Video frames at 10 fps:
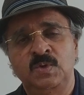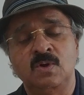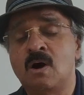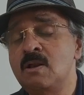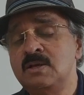
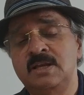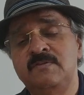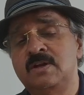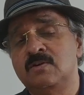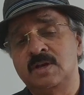You can't
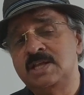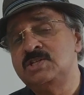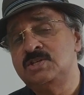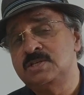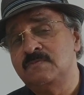live in a
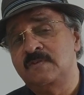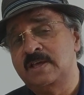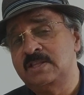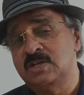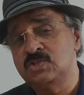relationship
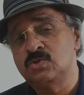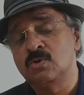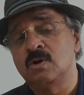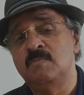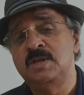where there is
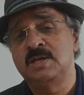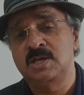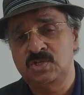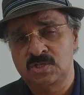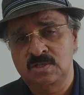no
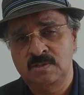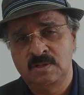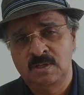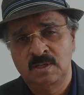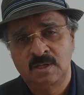communication.
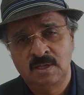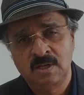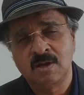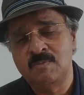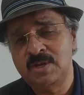
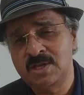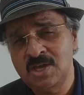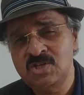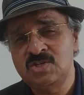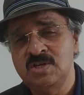
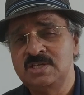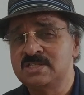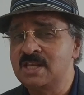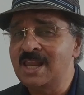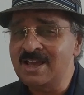Communication
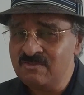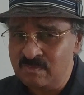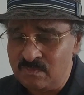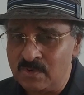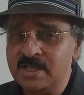is the
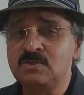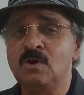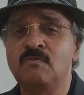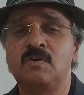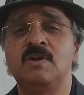life breath
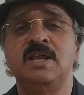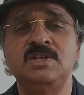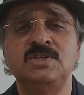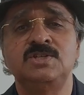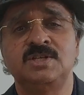of a
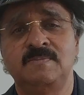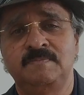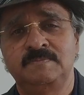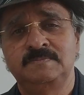relationship.